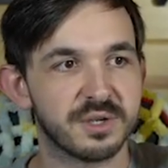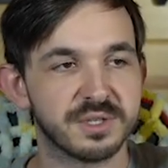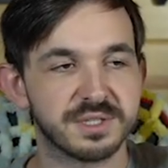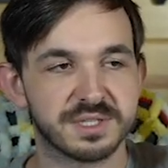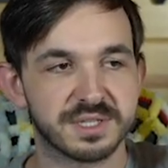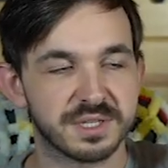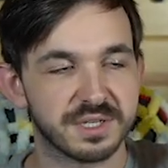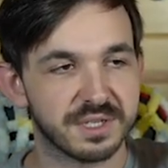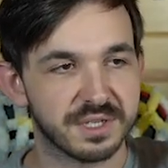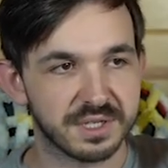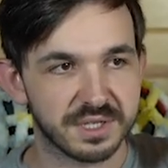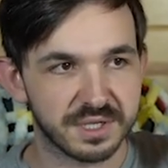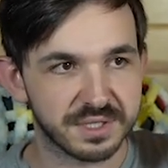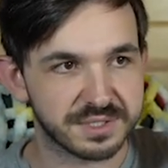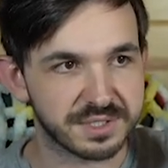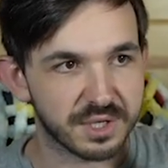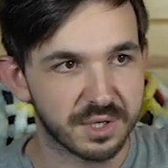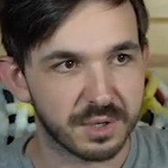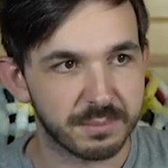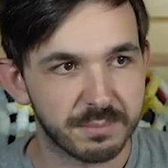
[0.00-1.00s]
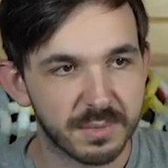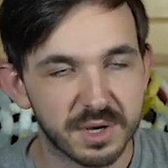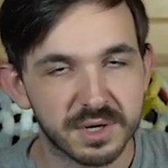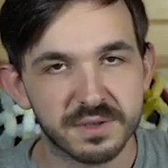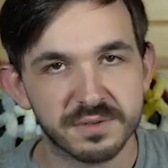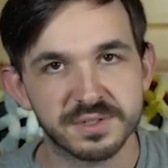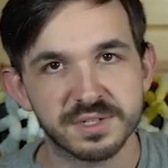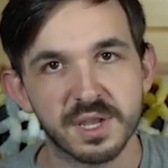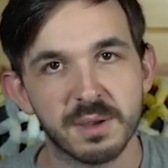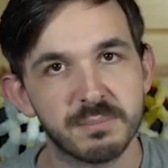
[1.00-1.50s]
it's the monk
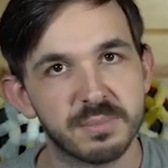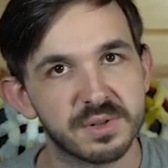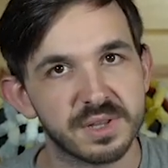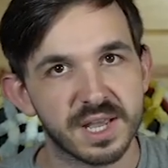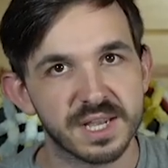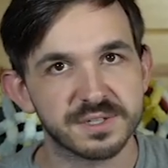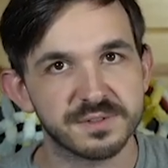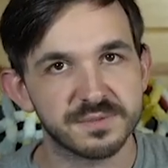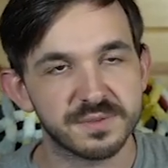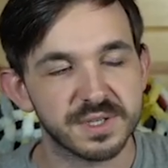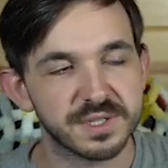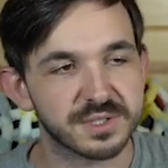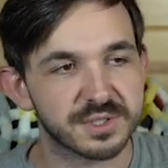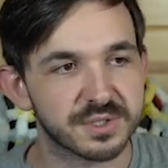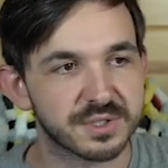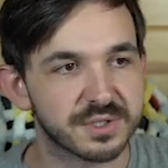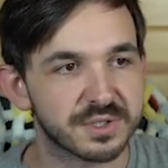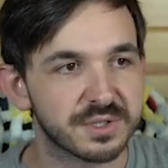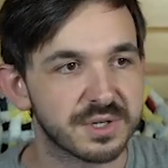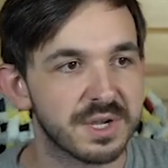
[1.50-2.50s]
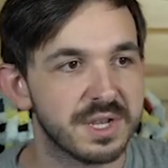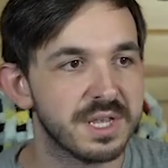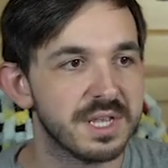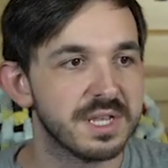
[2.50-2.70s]
subclass feature.